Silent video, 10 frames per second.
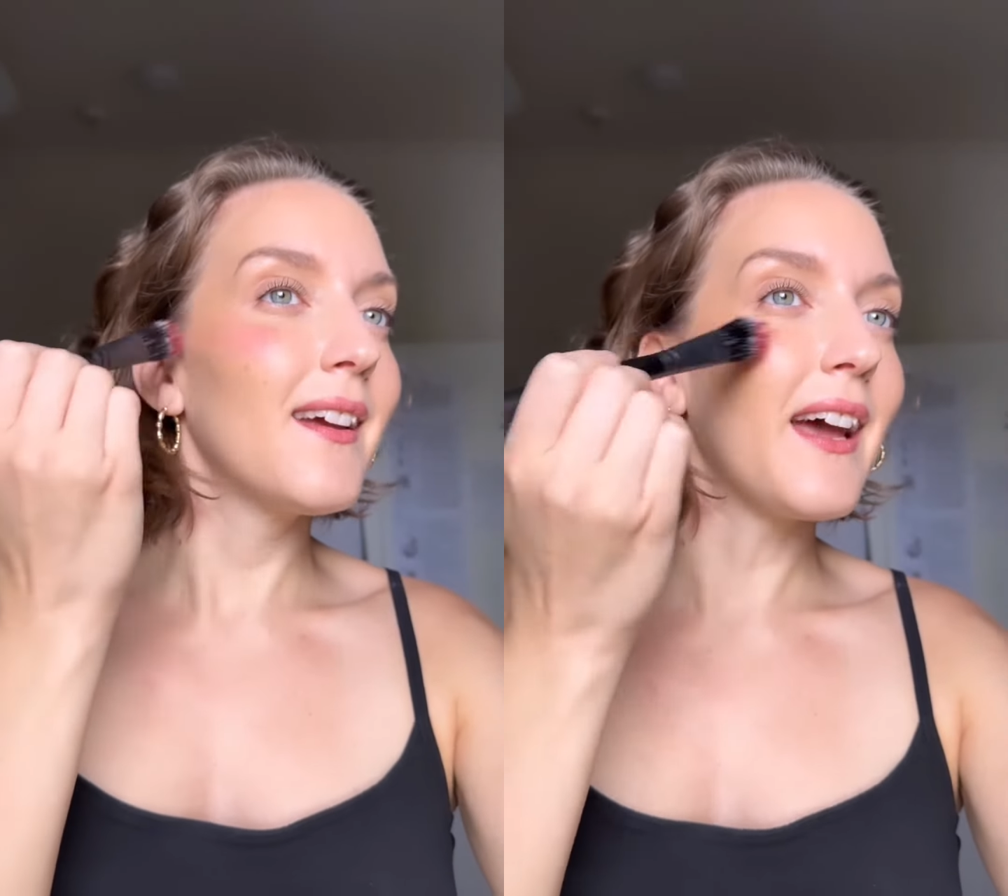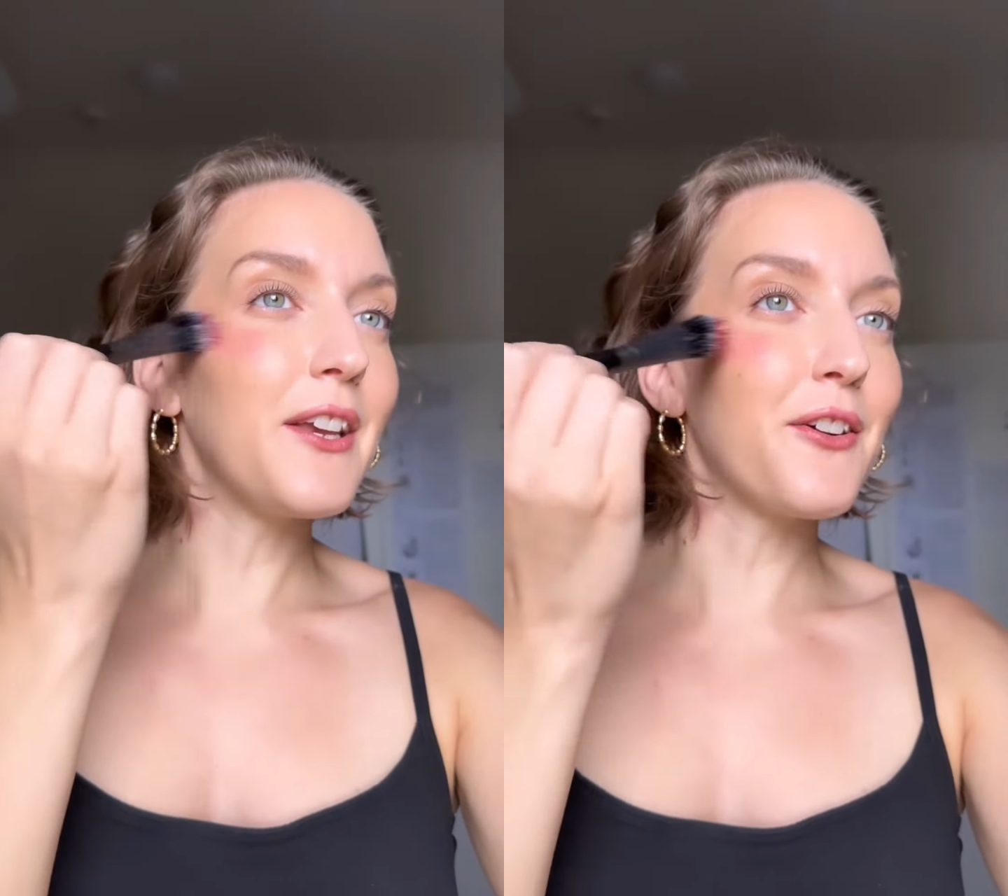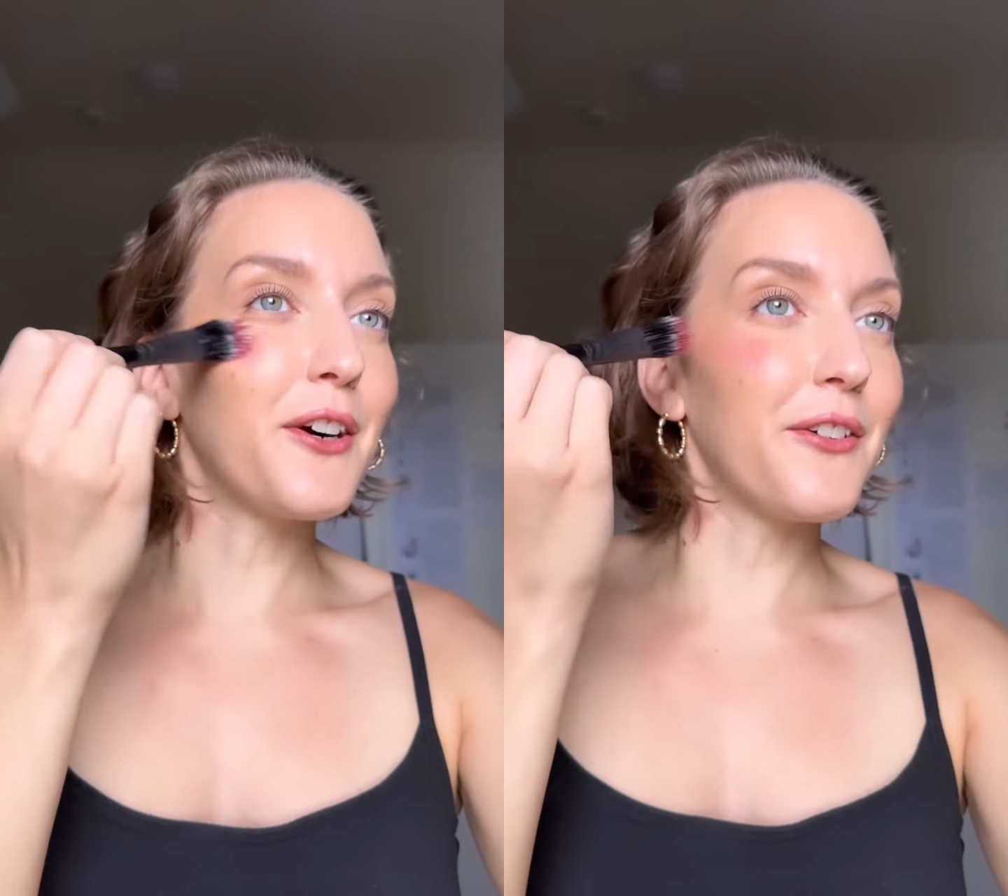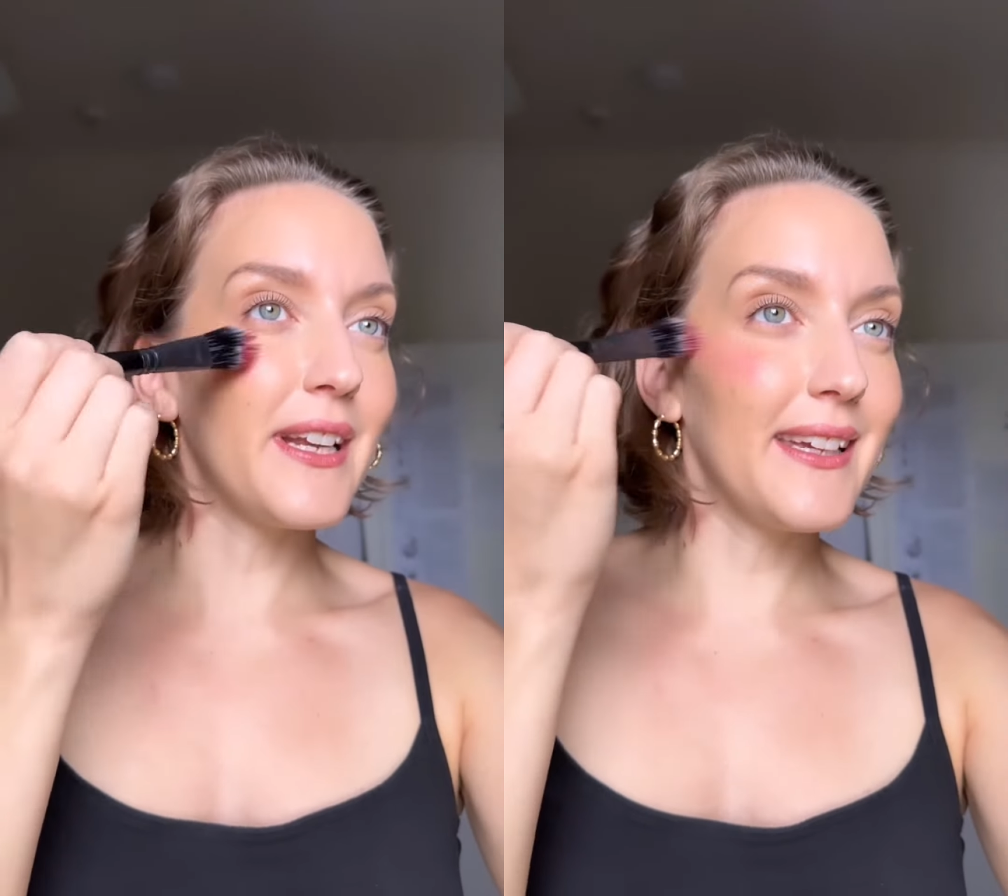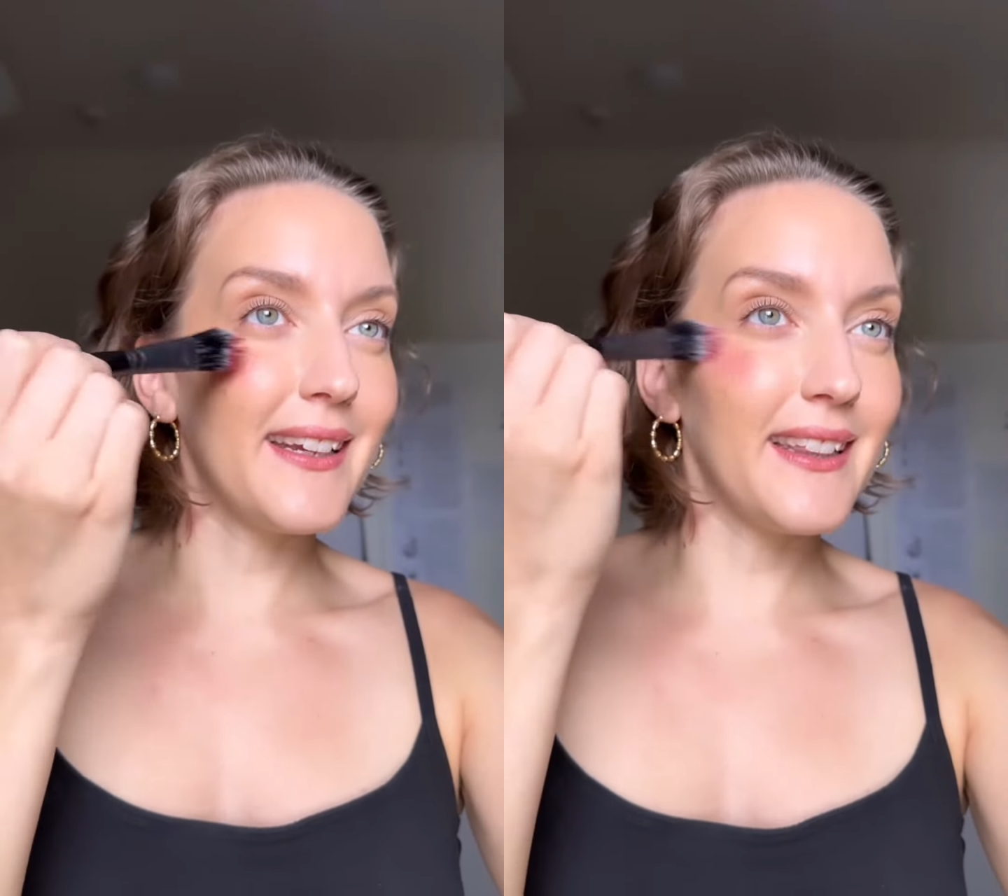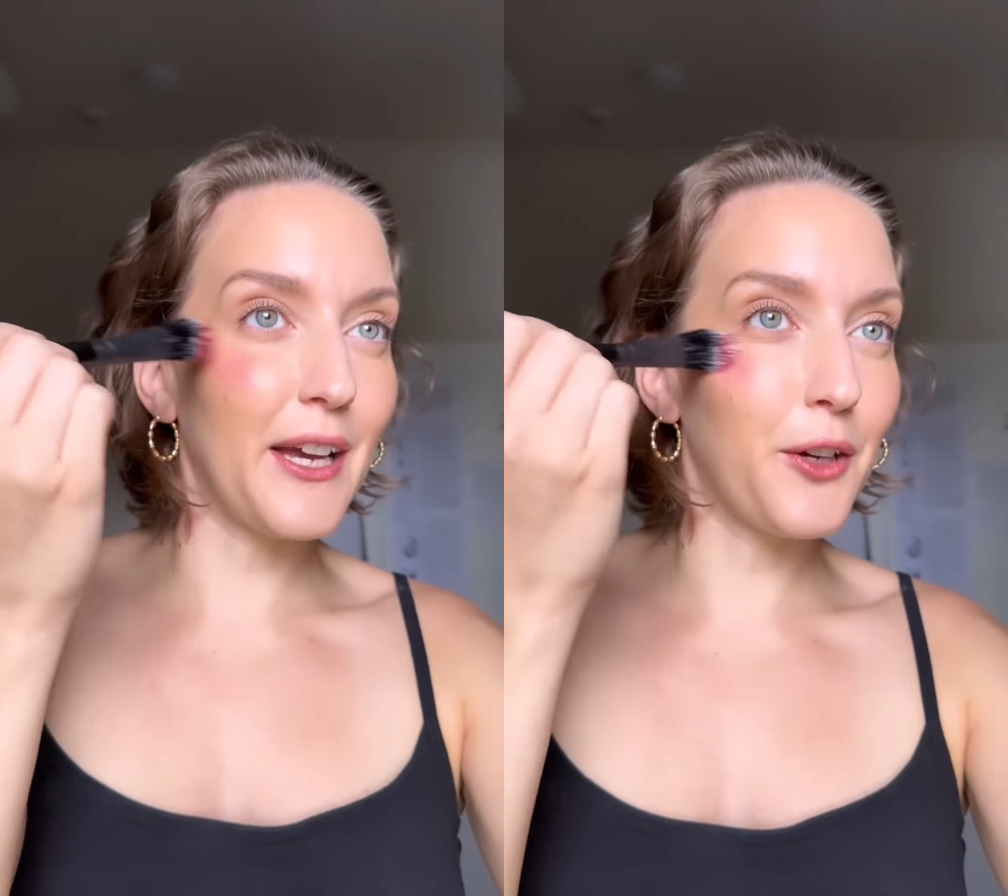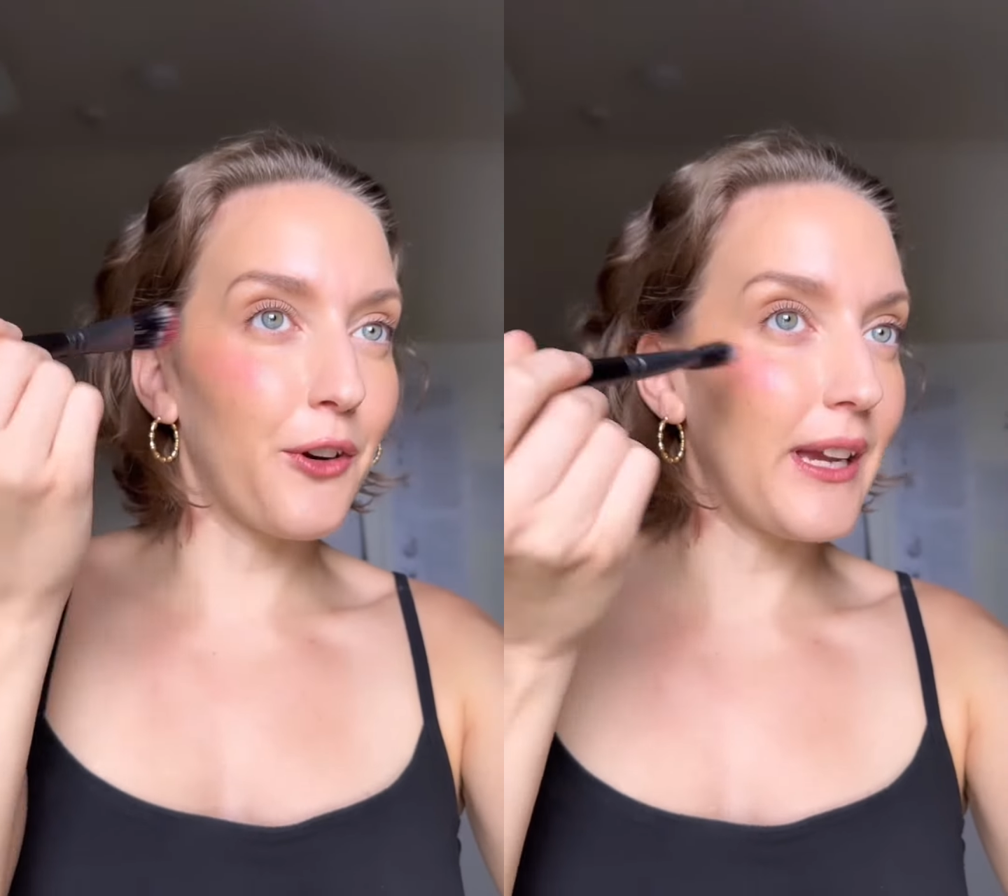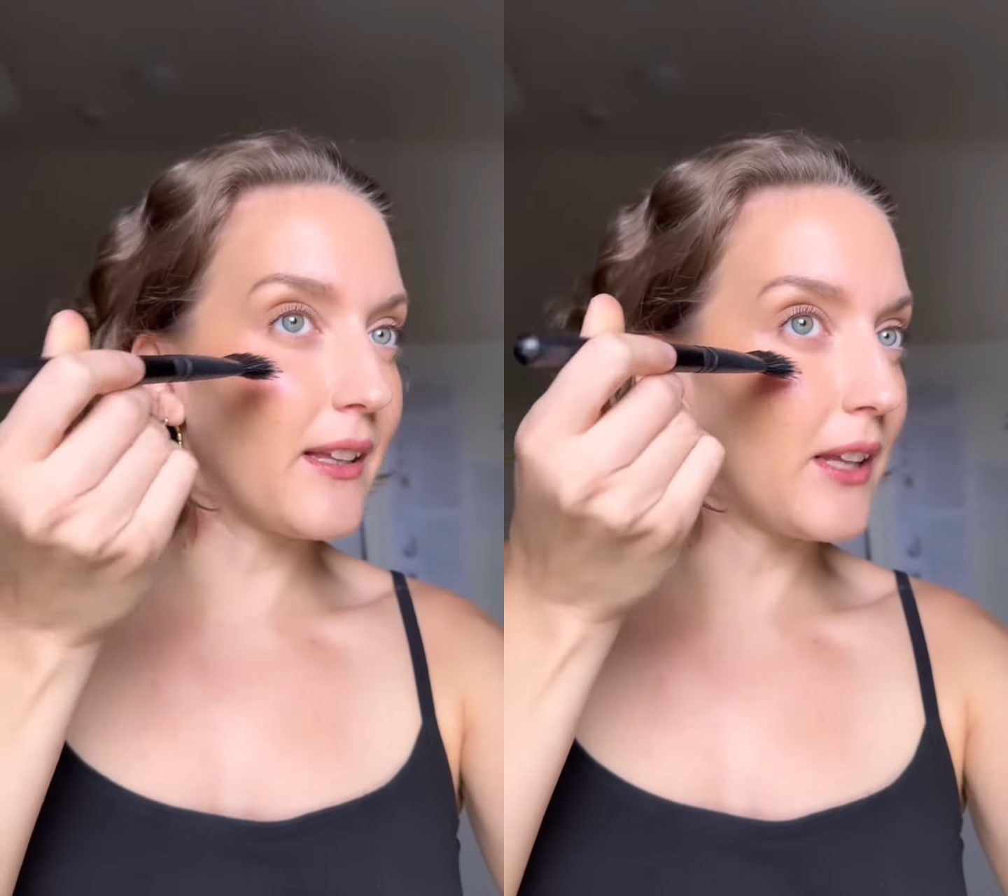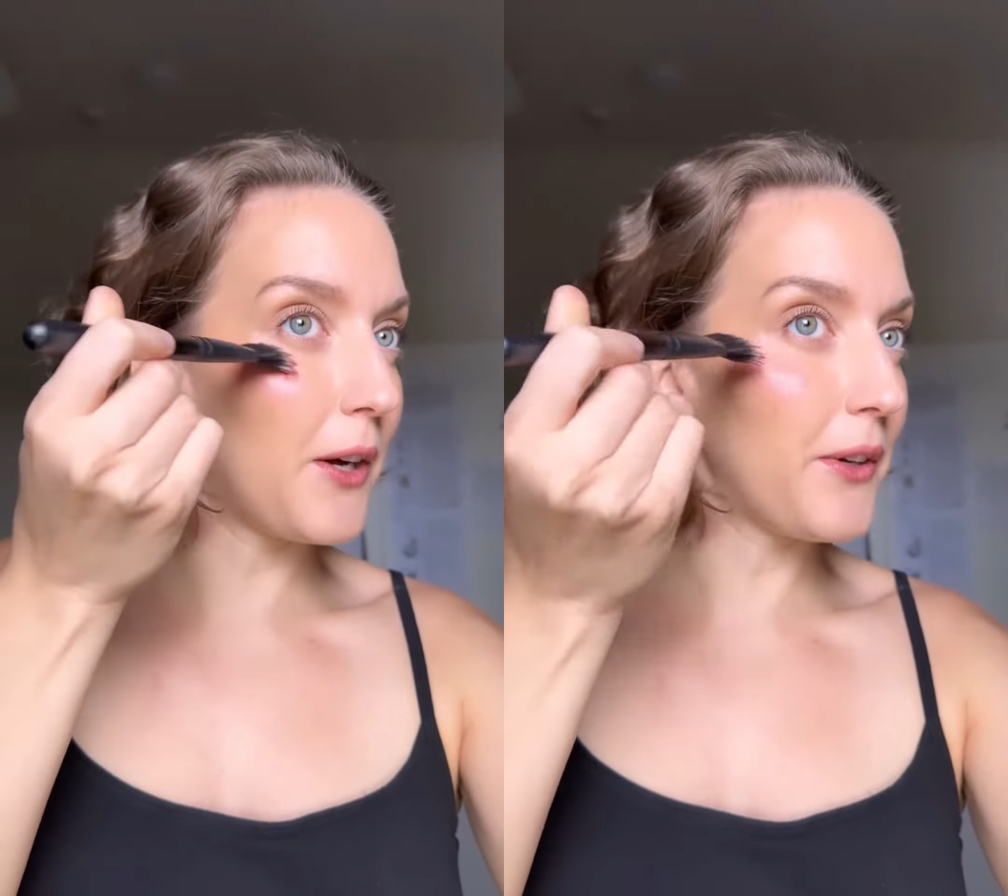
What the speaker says: and you're already getting that great glow.